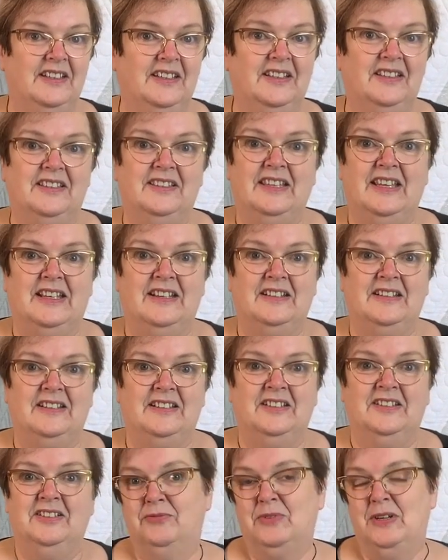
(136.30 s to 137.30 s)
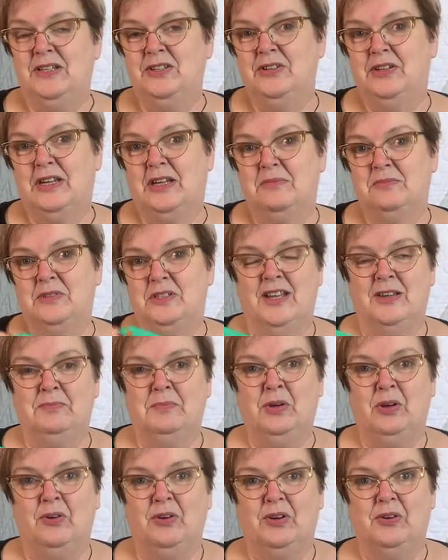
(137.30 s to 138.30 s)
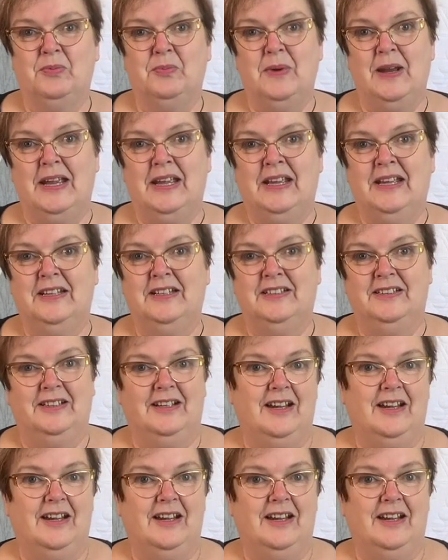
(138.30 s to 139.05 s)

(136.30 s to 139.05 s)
then when you come to a block where